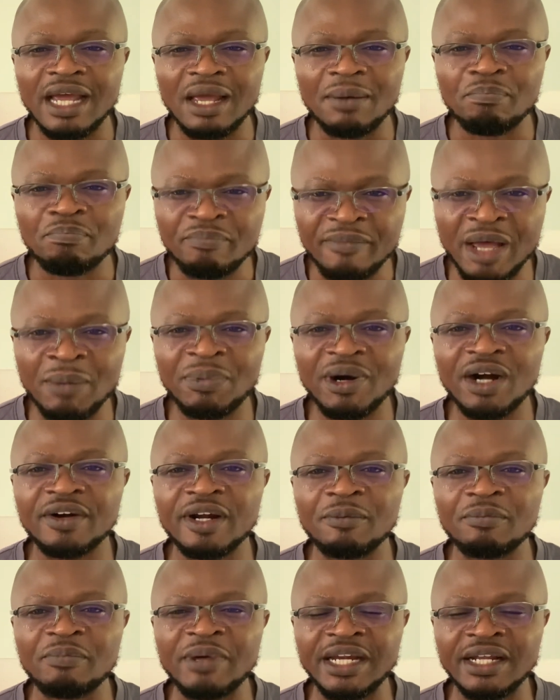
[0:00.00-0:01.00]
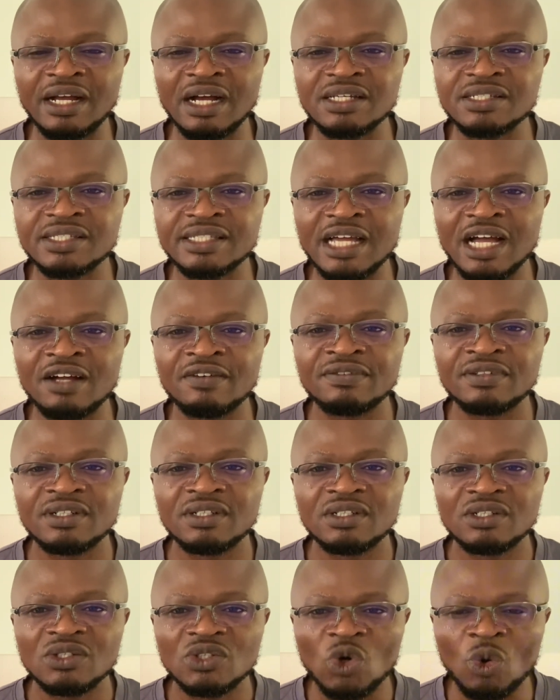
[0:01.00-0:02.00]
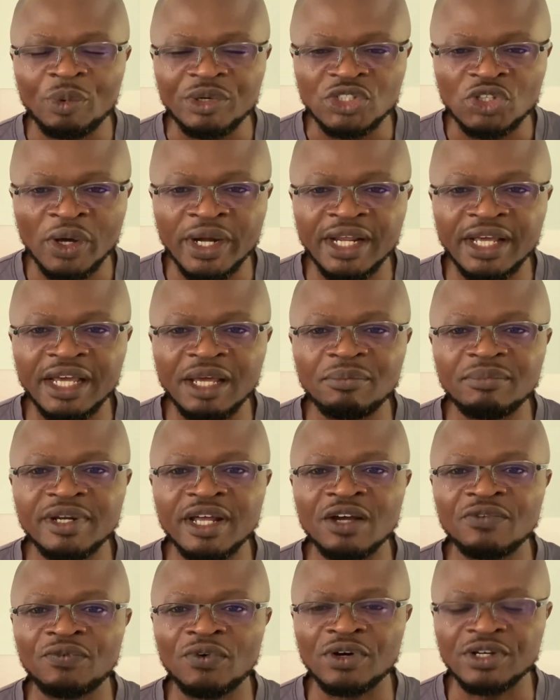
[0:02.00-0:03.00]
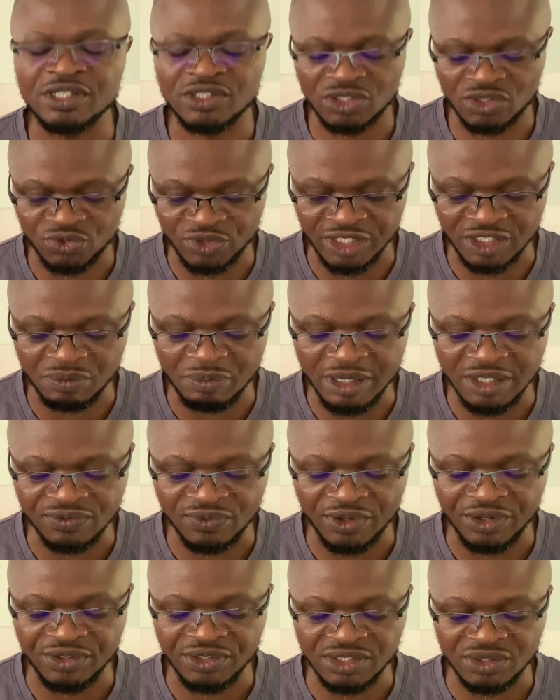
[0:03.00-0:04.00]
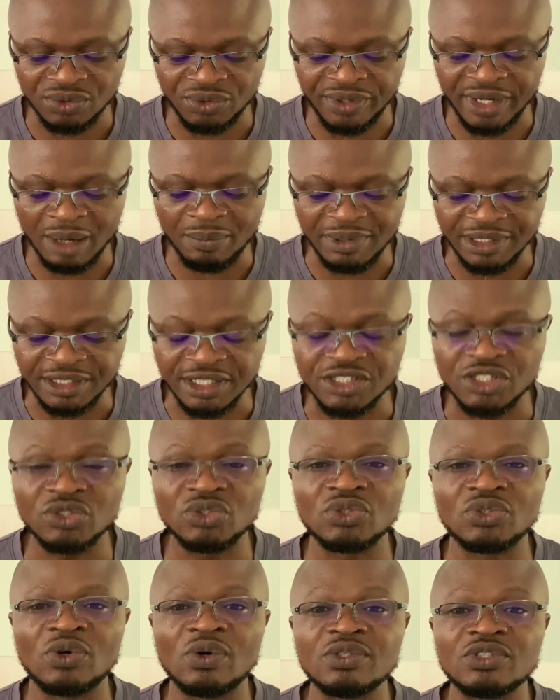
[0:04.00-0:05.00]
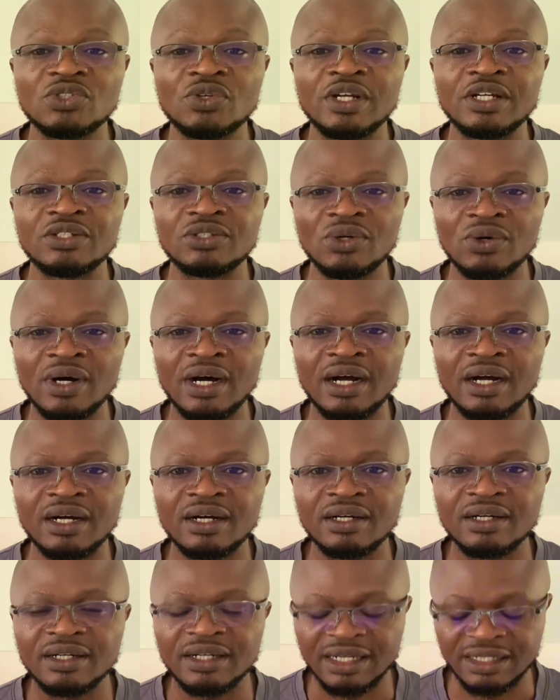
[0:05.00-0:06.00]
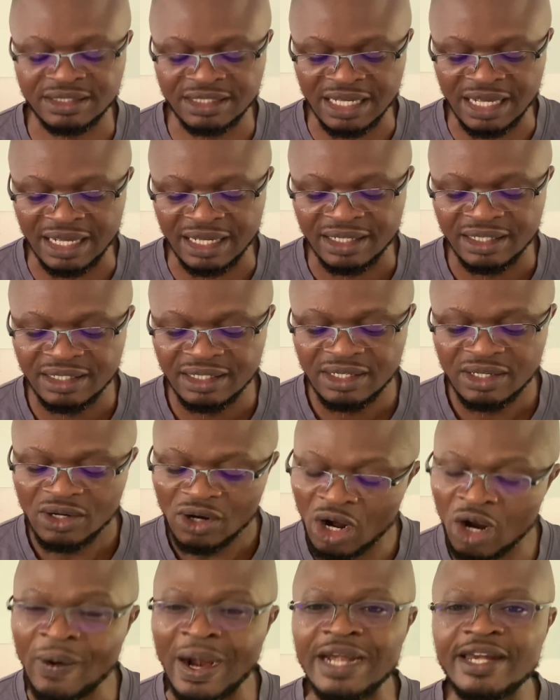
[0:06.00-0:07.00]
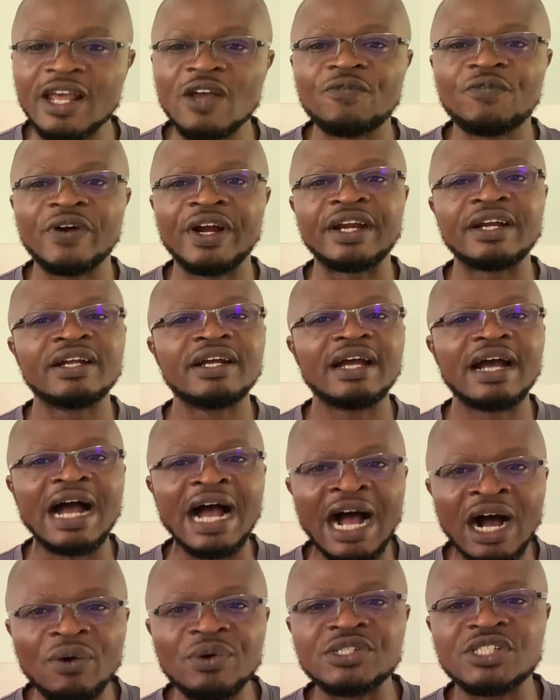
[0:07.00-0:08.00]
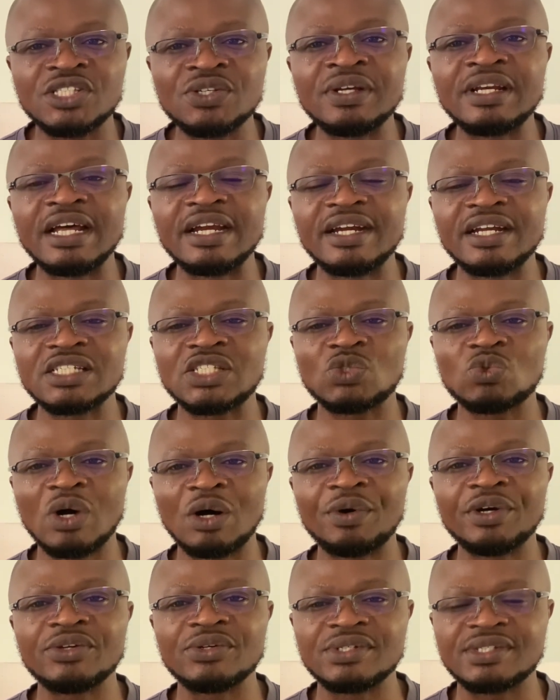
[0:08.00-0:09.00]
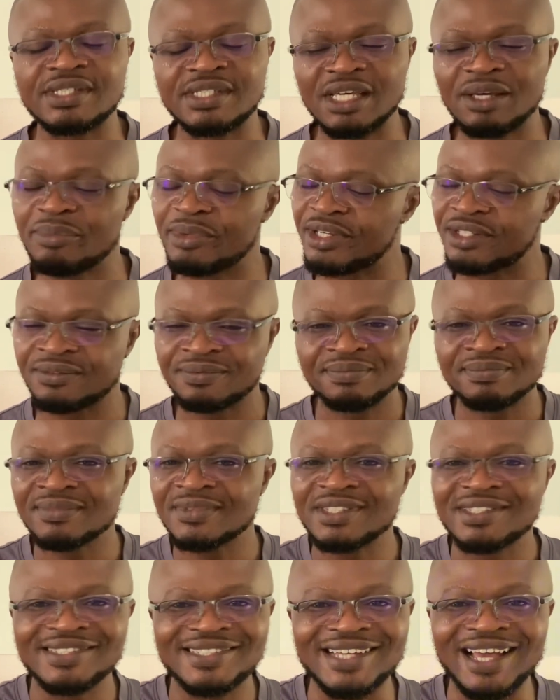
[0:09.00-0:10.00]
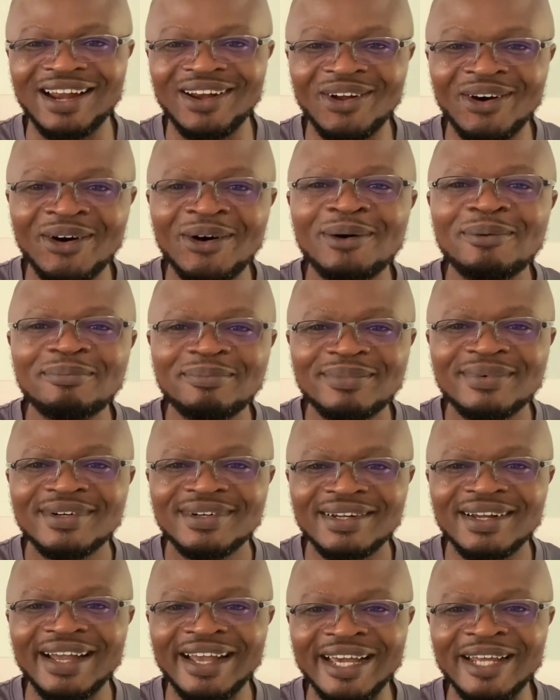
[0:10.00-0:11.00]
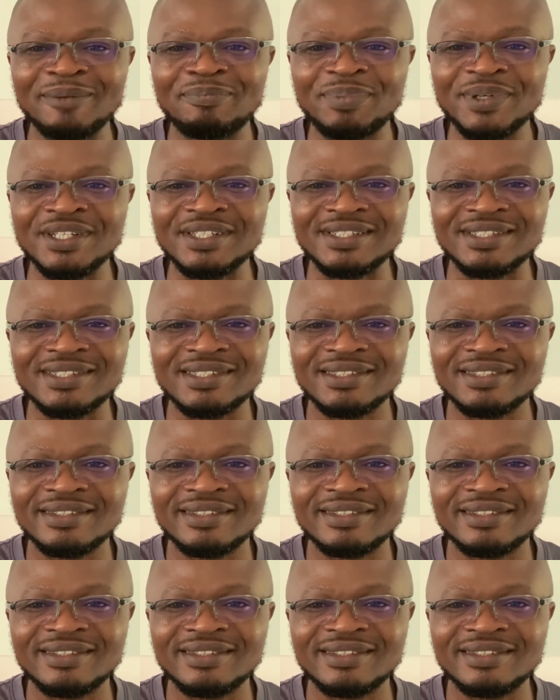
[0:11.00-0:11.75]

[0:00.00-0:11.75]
Member of the medical staff will be joining him there for his treatment, for his rehabilitation to continue in Doha, Qatar. All right, dear friend, I will see you in the next one when you see me. Shalom and peace.